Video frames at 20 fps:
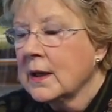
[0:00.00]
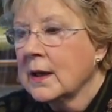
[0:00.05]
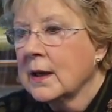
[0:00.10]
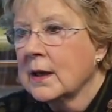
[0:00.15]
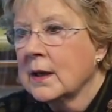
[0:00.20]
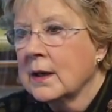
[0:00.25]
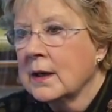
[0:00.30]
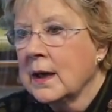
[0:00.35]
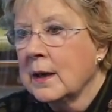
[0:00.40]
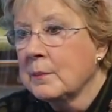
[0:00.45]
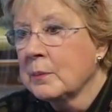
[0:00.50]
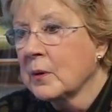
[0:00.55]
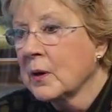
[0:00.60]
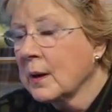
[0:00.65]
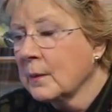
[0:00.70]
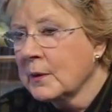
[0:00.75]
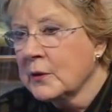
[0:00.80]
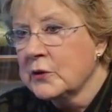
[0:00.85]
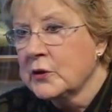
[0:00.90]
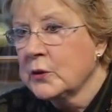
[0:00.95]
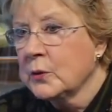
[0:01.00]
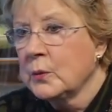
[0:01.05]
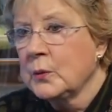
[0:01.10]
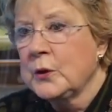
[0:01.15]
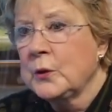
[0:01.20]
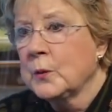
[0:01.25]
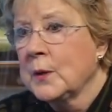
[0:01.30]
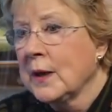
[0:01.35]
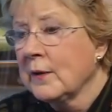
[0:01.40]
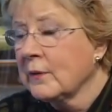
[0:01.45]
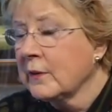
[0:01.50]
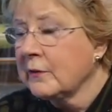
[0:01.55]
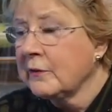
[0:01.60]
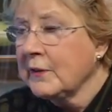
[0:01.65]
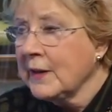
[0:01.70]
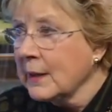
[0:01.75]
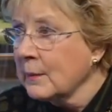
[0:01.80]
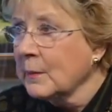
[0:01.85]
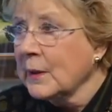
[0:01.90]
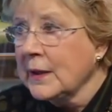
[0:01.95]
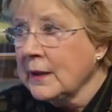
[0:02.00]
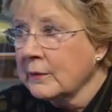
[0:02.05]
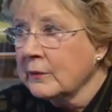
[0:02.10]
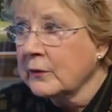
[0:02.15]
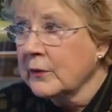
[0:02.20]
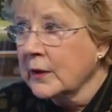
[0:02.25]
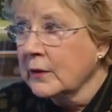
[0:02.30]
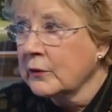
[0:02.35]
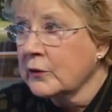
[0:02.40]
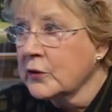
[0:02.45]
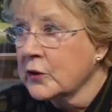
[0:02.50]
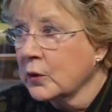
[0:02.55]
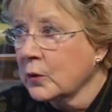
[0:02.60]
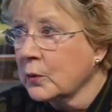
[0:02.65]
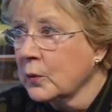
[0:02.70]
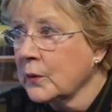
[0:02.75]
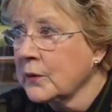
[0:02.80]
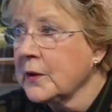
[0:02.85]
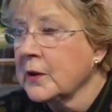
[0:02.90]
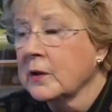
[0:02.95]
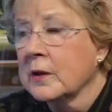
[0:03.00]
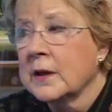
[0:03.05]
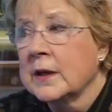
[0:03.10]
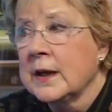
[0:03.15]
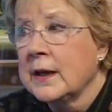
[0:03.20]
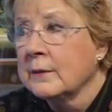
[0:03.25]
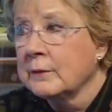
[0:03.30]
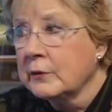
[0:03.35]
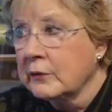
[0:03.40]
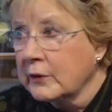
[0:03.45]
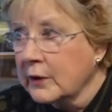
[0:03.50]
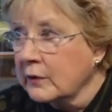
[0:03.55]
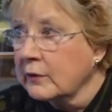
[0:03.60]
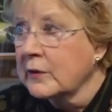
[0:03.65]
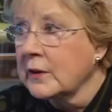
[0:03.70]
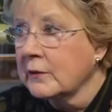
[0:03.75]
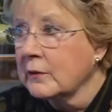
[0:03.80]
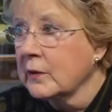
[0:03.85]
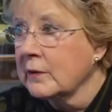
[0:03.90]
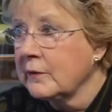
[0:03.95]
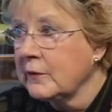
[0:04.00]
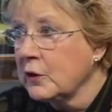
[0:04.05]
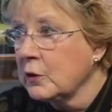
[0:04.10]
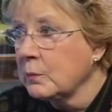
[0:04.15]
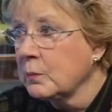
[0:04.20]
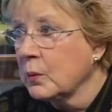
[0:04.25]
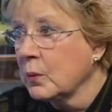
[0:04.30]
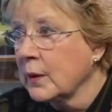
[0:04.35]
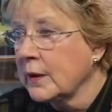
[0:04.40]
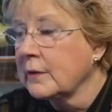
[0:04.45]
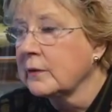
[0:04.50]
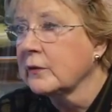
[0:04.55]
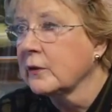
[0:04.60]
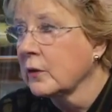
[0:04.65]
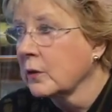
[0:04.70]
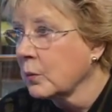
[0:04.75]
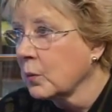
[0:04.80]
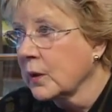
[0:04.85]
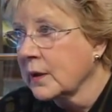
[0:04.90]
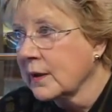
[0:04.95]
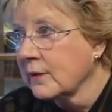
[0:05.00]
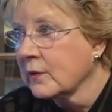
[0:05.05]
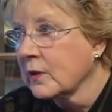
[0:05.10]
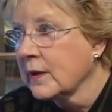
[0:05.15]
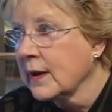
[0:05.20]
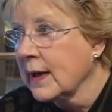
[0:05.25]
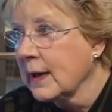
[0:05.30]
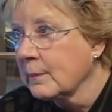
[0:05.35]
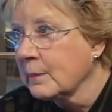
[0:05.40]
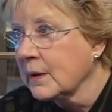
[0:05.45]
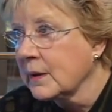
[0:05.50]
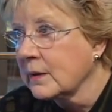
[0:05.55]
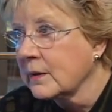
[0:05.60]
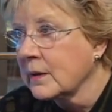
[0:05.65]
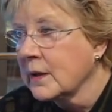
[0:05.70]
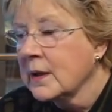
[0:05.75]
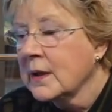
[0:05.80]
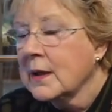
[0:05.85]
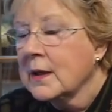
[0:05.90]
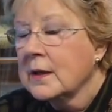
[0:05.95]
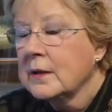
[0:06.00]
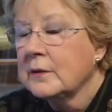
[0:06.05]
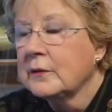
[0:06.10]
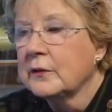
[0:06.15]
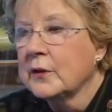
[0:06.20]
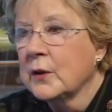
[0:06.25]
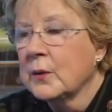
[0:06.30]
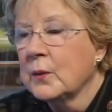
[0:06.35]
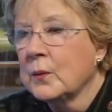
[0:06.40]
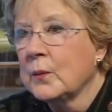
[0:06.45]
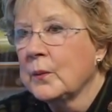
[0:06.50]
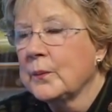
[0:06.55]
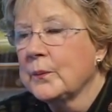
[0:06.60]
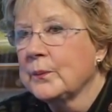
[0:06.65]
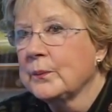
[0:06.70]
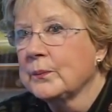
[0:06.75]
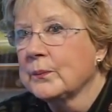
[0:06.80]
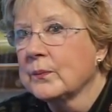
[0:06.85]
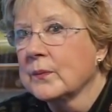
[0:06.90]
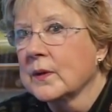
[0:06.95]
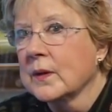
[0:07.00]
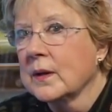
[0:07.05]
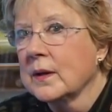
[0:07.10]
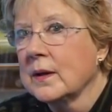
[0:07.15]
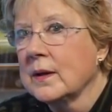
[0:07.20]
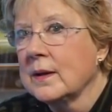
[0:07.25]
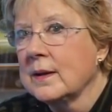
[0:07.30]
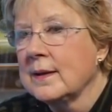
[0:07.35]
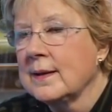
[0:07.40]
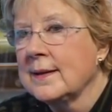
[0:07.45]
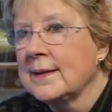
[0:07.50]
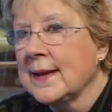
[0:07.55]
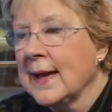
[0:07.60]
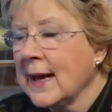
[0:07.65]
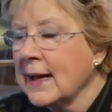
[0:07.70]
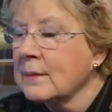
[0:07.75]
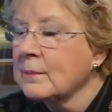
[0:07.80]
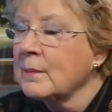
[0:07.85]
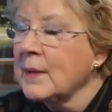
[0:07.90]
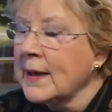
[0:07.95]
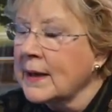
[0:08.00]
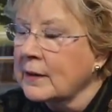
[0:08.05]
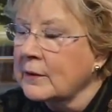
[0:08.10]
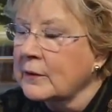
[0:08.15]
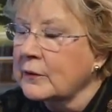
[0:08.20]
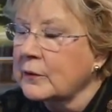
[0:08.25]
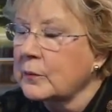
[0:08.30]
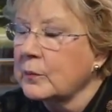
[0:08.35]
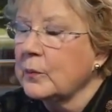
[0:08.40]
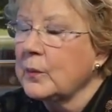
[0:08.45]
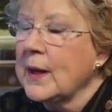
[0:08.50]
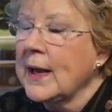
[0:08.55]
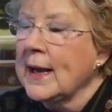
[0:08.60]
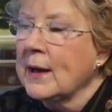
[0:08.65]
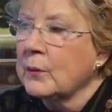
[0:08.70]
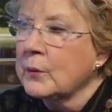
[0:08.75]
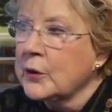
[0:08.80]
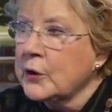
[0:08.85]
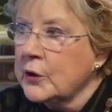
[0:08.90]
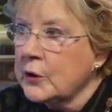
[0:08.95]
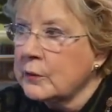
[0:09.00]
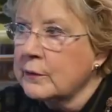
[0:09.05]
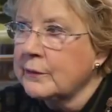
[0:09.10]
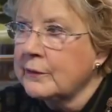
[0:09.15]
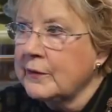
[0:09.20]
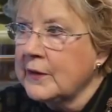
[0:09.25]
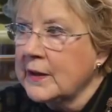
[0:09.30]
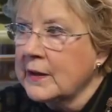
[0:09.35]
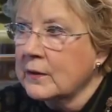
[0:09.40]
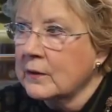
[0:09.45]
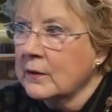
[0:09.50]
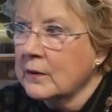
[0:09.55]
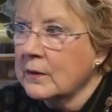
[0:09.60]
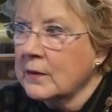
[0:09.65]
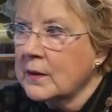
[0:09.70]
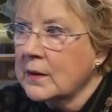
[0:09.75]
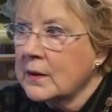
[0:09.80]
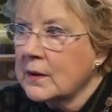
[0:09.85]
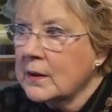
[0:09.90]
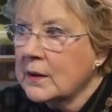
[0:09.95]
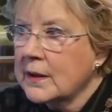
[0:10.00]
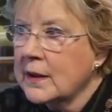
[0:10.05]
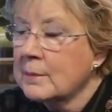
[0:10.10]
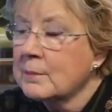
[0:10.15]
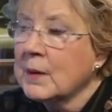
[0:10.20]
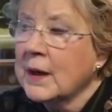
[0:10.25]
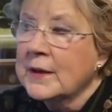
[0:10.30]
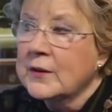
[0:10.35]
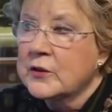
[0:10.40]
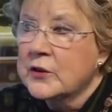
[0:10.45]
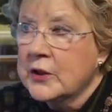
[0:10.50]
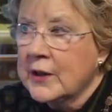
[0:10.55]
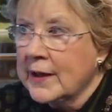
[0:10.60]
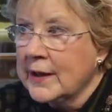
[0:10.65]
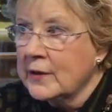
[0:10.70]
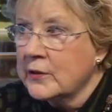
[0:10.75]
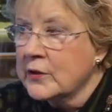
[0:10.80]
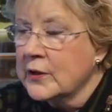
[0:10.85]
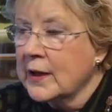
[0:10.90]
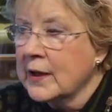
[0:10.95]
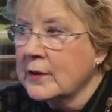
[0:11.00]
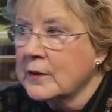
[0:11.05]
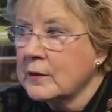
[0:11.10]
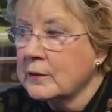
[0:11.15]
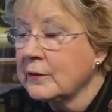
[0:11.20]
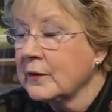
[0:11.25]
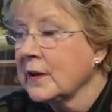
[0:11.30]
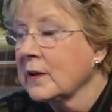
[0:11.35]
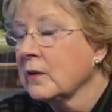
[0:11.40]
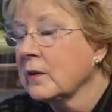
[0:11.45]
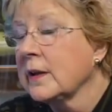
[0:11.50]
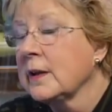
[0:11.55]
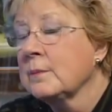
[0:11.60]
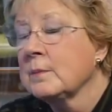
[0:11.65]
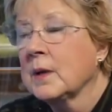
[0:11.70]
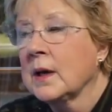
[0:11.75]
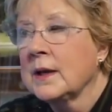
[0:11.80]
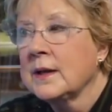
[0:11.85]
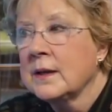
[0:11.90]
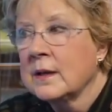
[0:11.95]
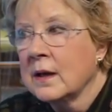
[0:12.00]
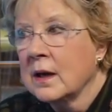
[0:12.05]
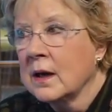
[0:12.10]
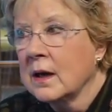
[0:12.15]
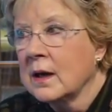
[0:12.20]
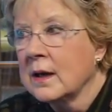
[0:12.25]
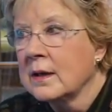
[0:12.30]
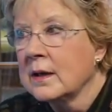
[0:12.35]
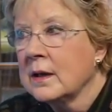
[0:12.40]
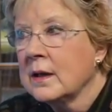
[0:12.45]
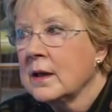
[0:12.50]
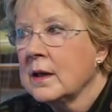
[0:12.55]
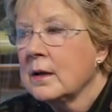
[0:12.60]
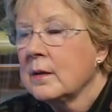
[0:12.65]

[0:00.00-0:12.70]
I promise you, you have a family of 6 children, you're going to have 6 different viewpoints on whatever happened. So that makes how you feel. It might change how you feel, it might not,